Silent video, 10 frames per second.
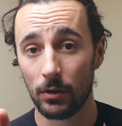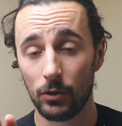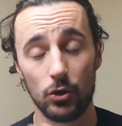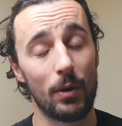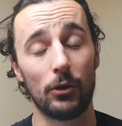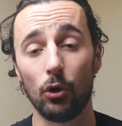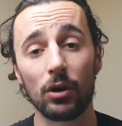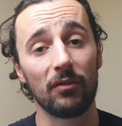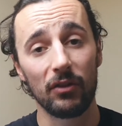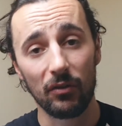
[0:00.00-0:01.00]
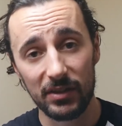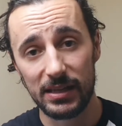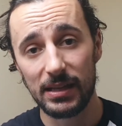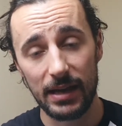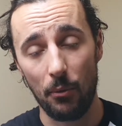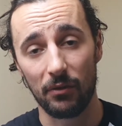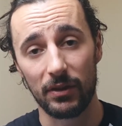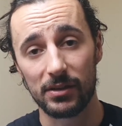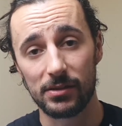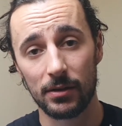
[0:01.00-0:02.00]
you are not going to feel fatigued out of
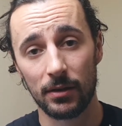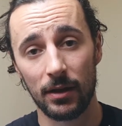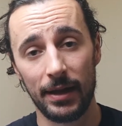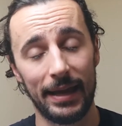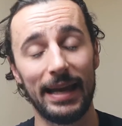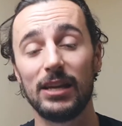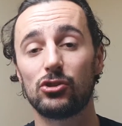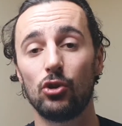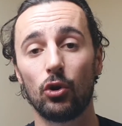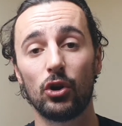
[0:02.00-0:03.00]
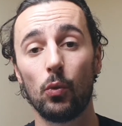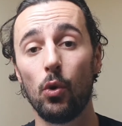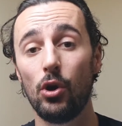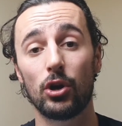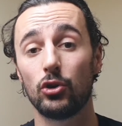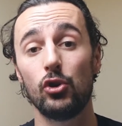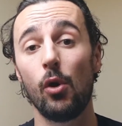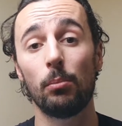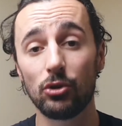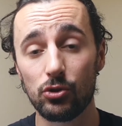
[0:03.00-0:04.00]
this. It is not going to work your
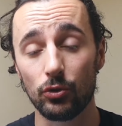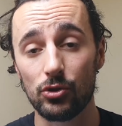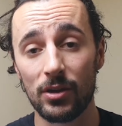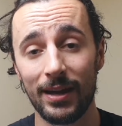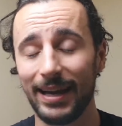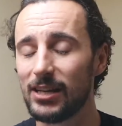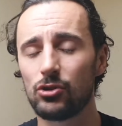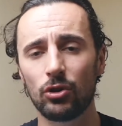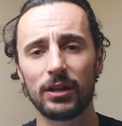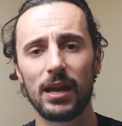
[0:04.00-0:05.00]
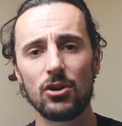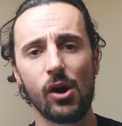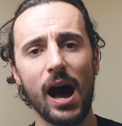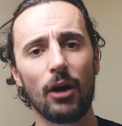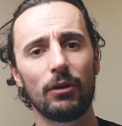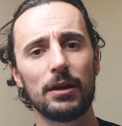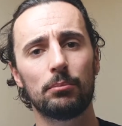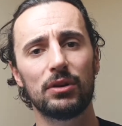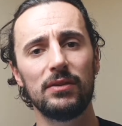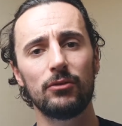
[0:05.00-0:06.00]
muscles. It's not going to get your heart rate and
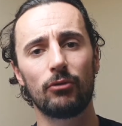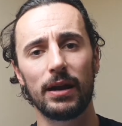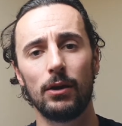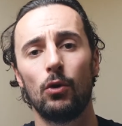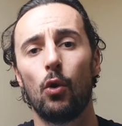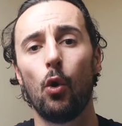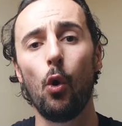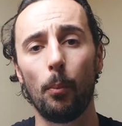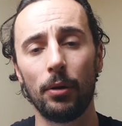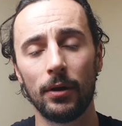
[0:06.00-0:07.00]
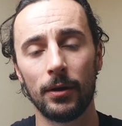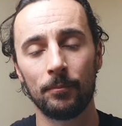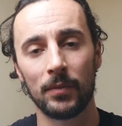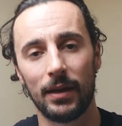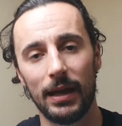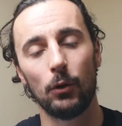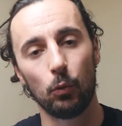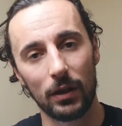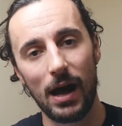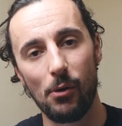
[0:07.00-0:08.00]
breathing rate up. It
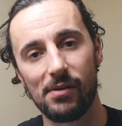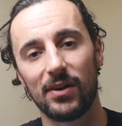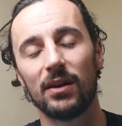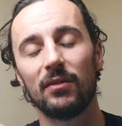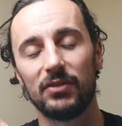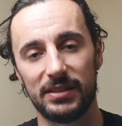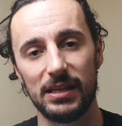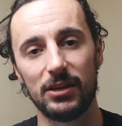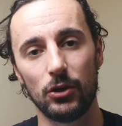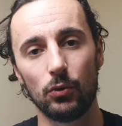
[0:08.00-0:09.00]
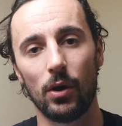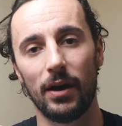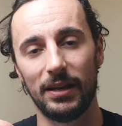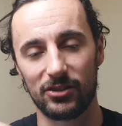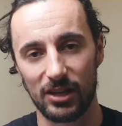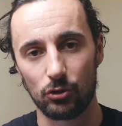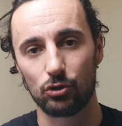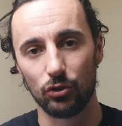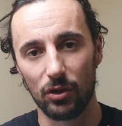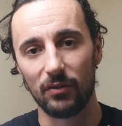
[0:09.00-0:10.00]
will, however, fatigue you in a central
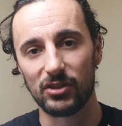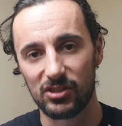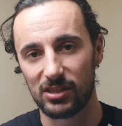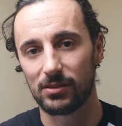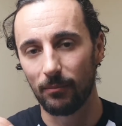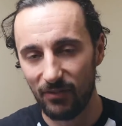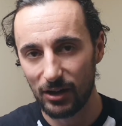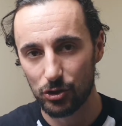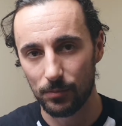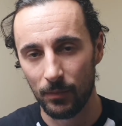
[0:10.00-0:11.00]
nervous system fashion.